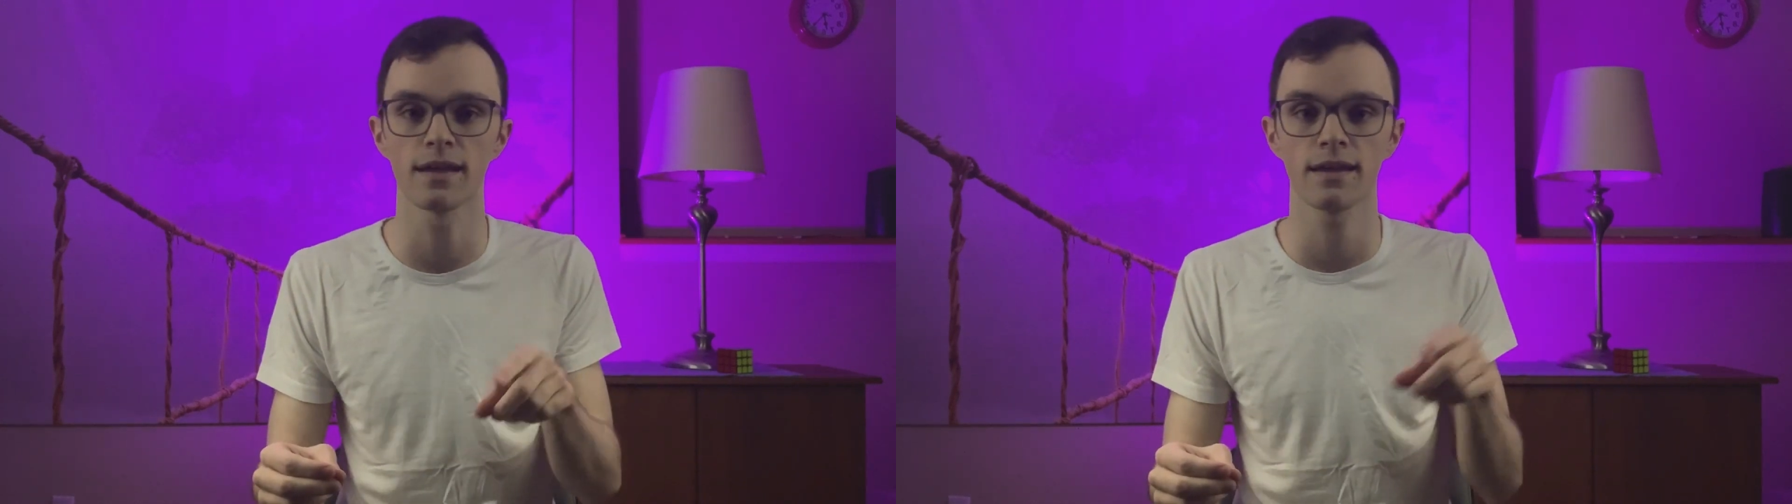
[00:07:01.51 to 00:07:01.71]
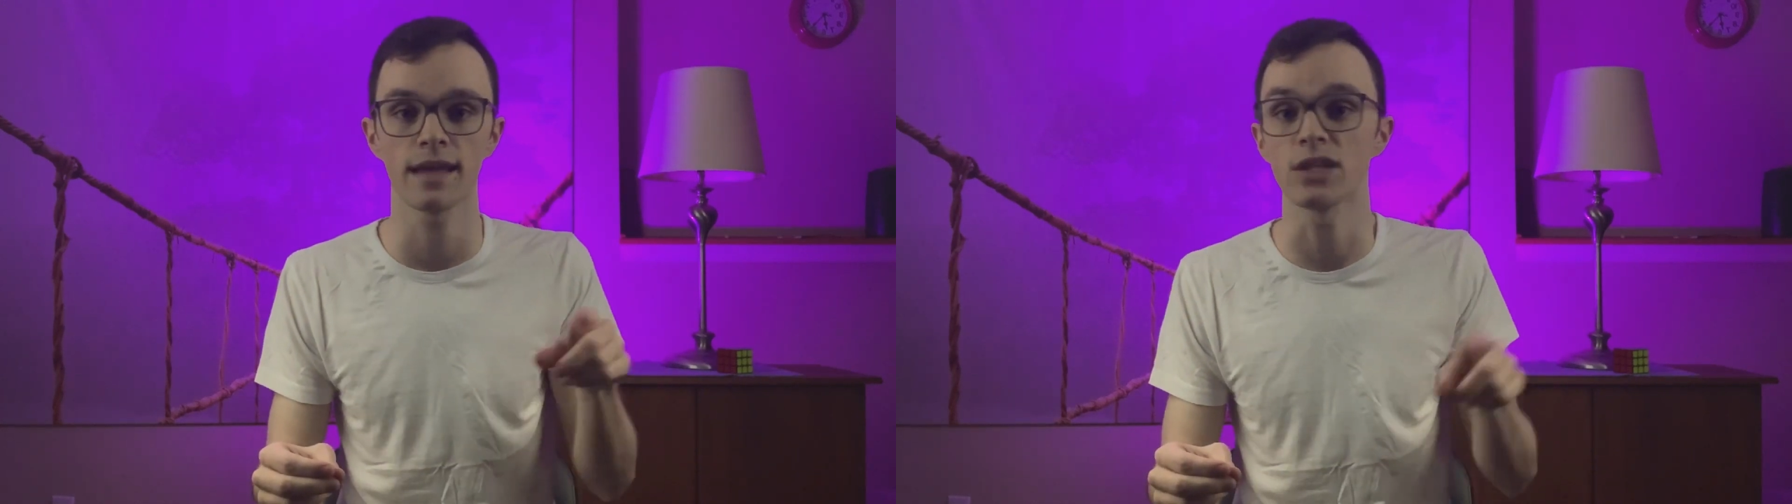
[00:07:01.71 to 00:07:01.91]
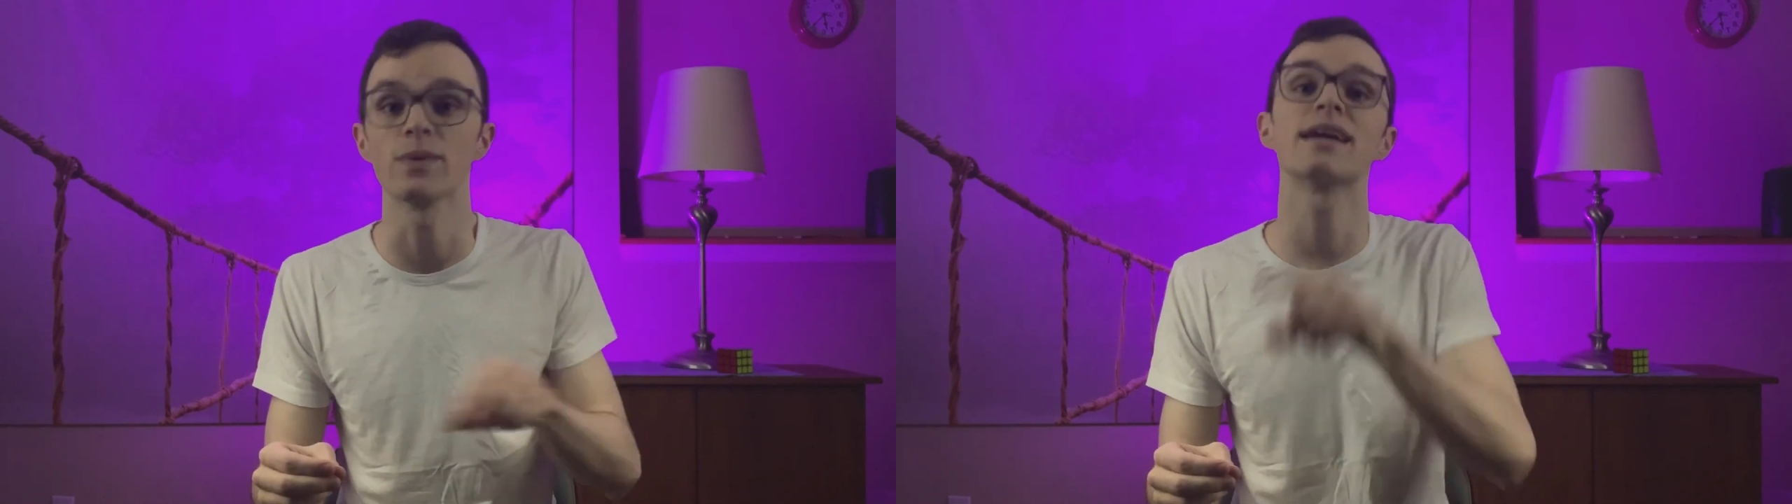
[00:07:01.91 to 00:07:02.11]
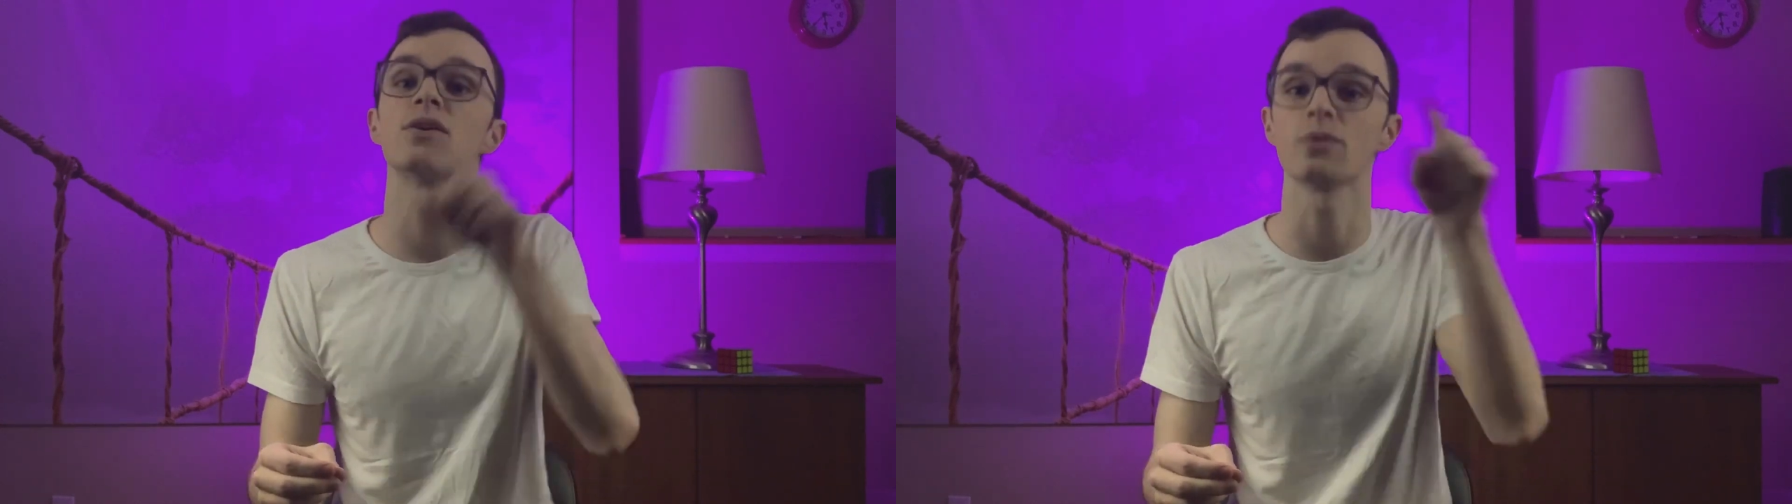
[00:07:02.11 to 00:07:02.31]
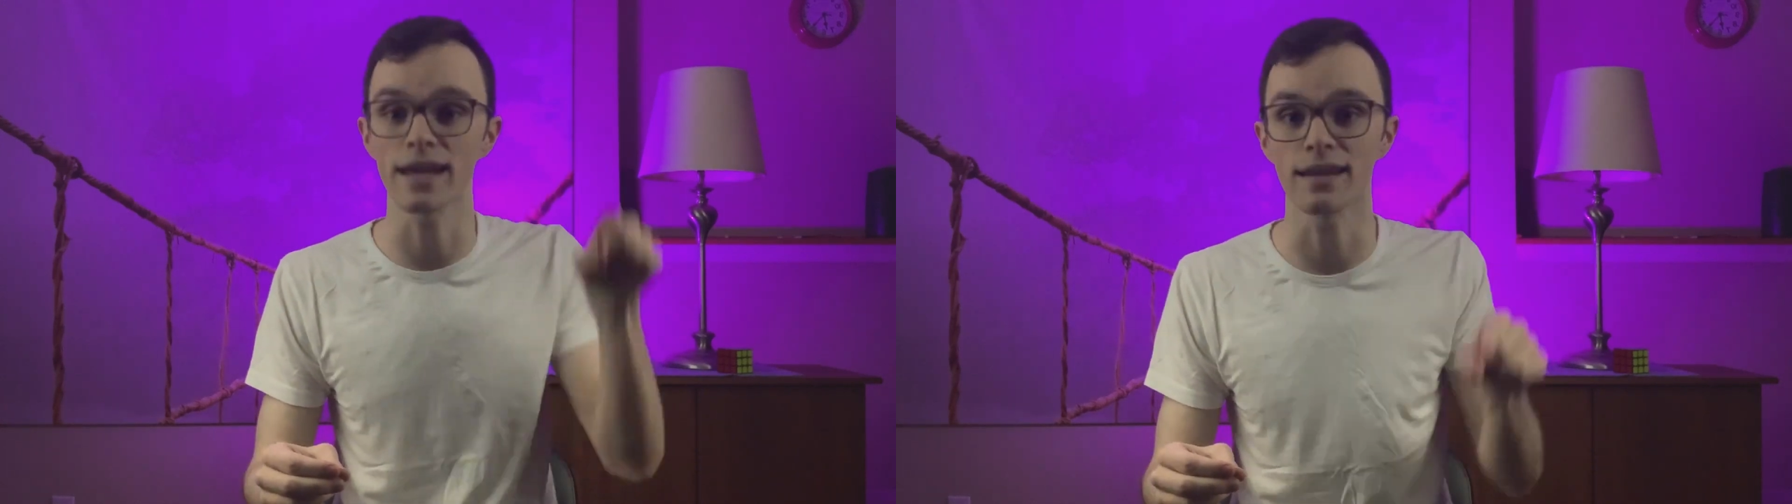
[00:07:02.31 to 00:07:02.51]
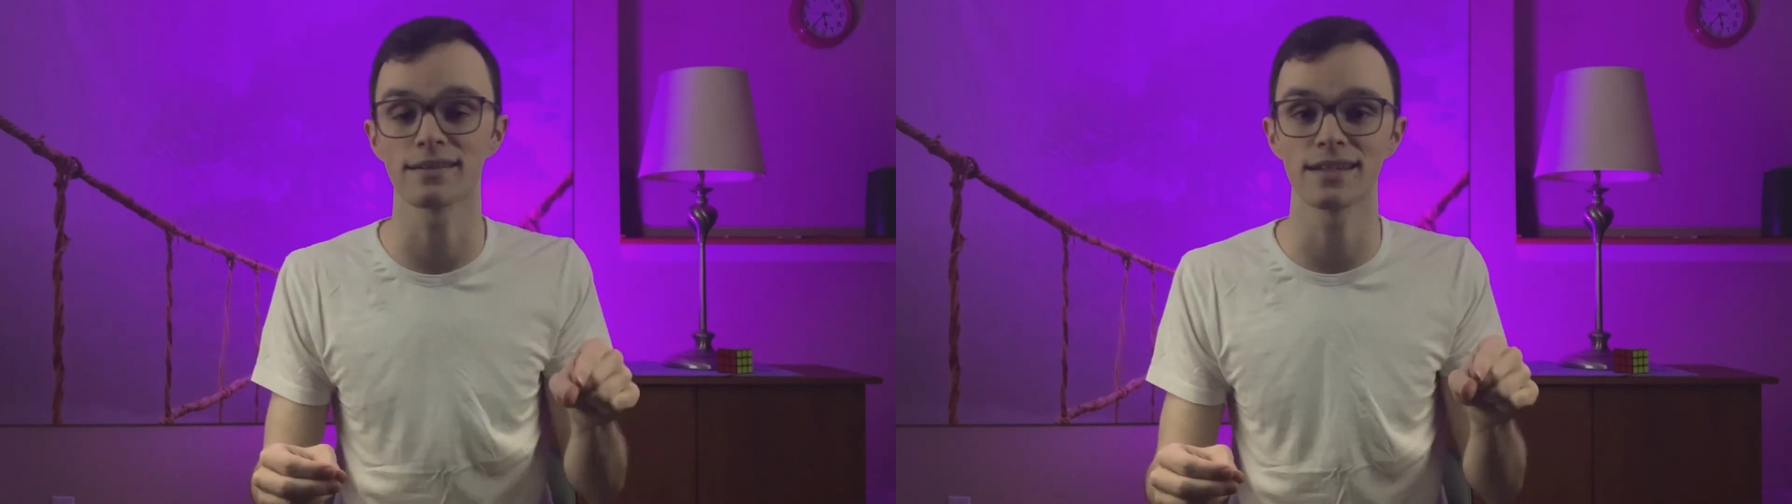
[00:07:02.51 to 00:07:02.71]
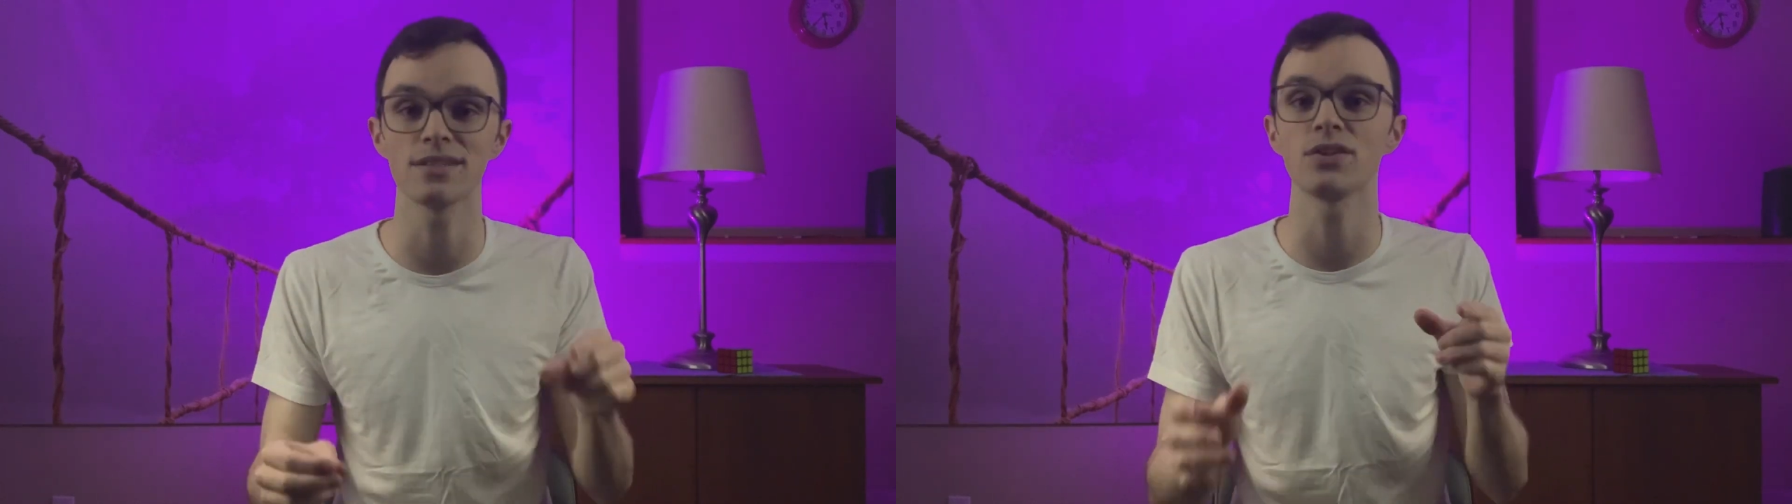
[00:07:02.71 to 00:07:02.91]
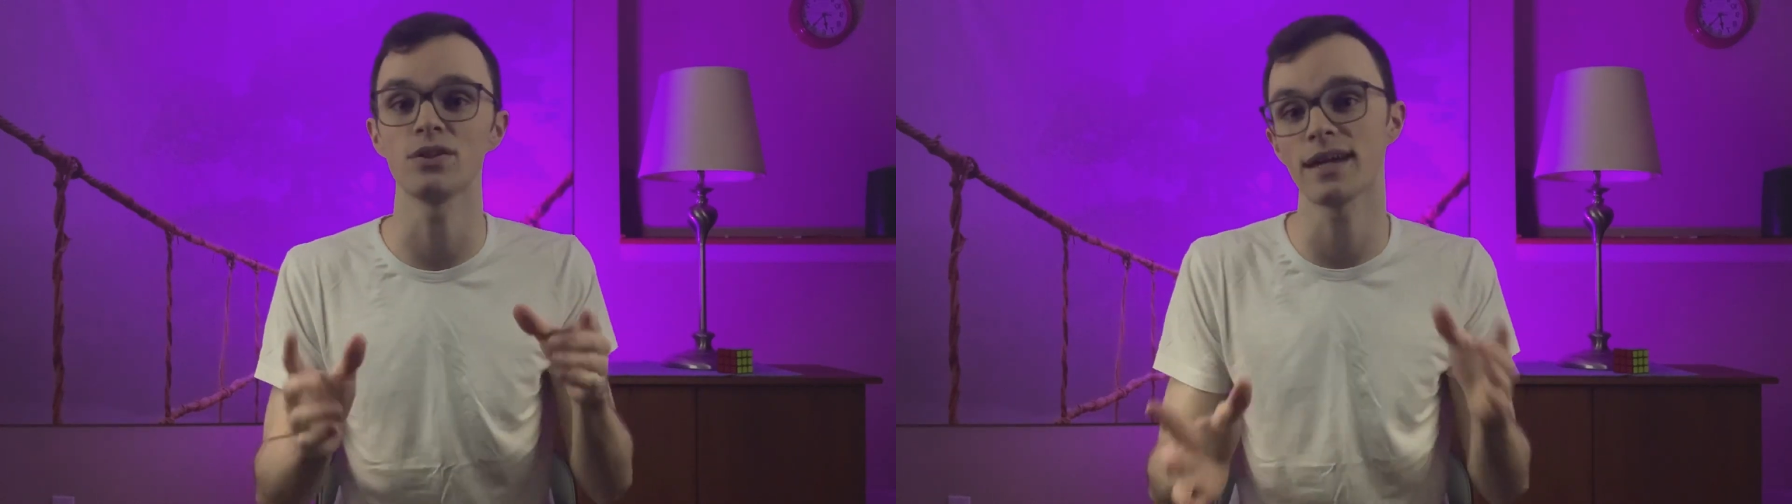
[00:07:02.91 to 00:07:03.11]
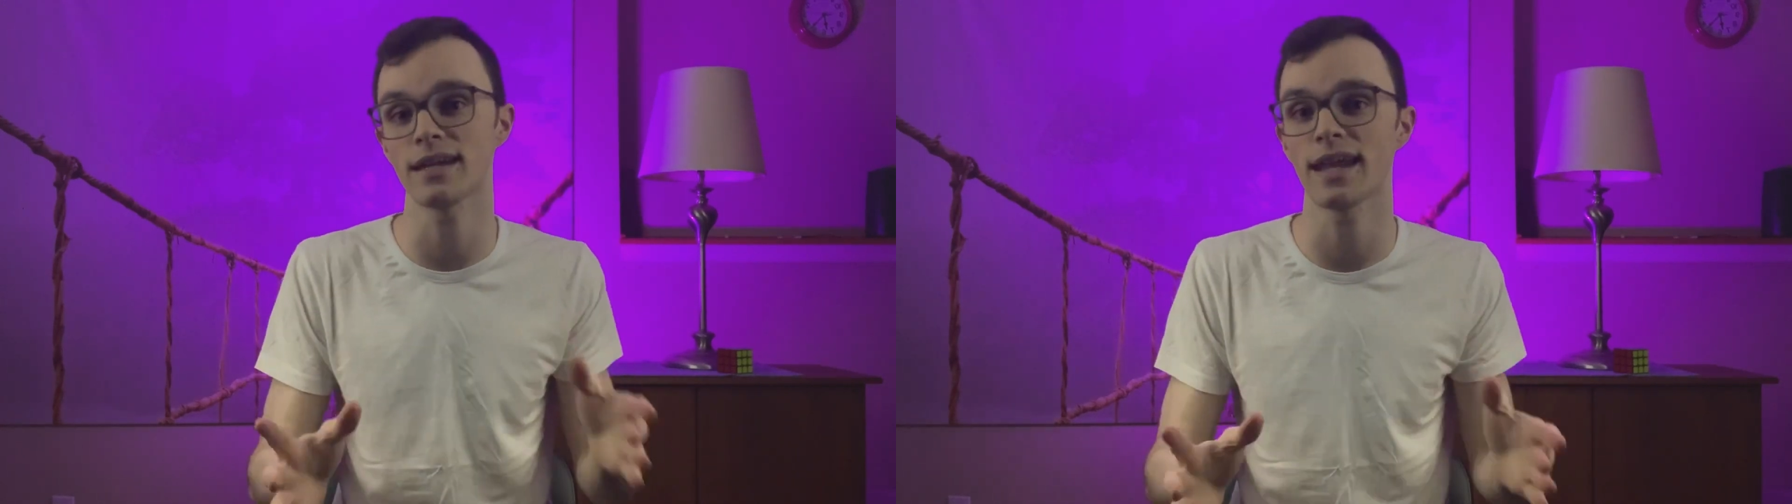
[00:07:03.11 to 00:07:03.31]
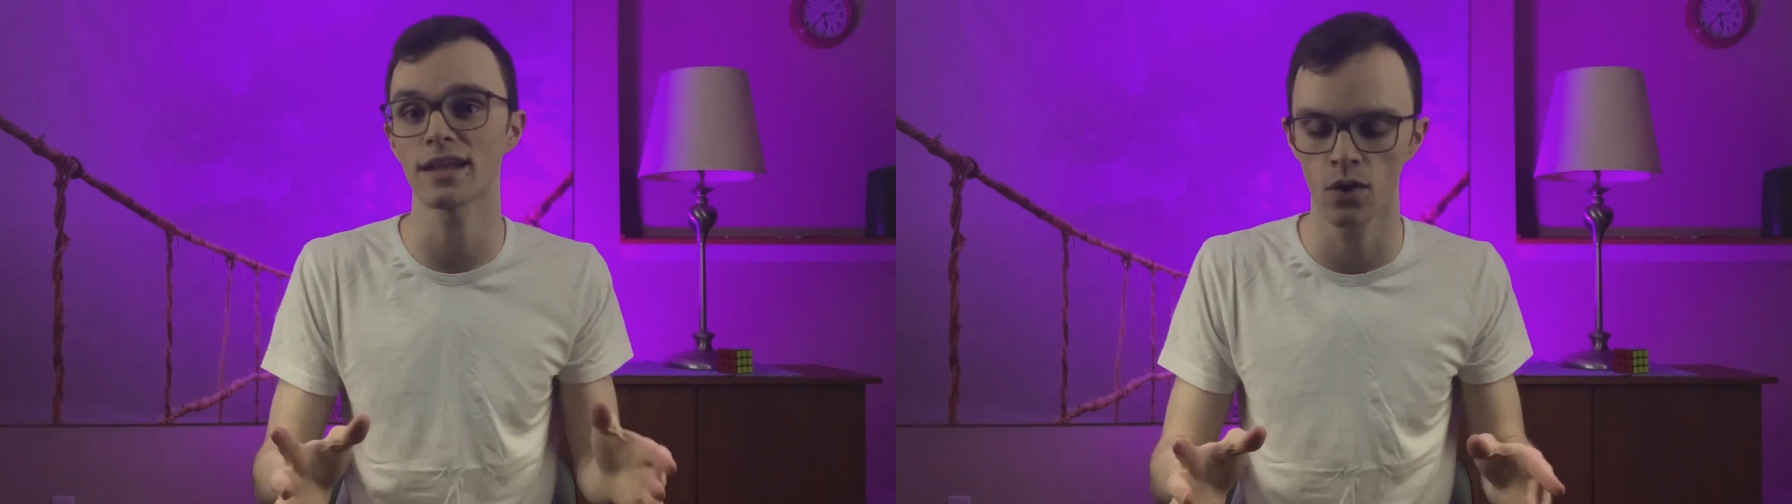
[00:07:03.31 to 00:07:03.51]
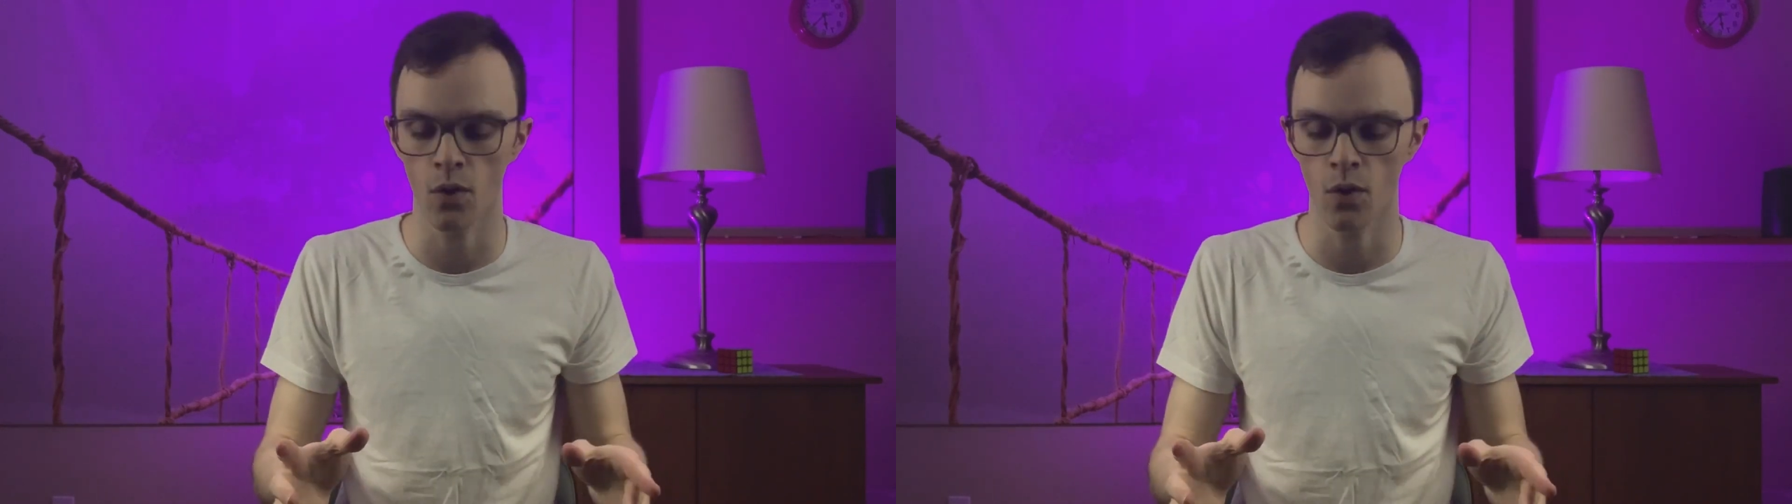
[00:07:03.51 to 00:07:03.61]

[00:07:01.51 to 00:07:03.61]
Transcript: and you iterate until you get an answer.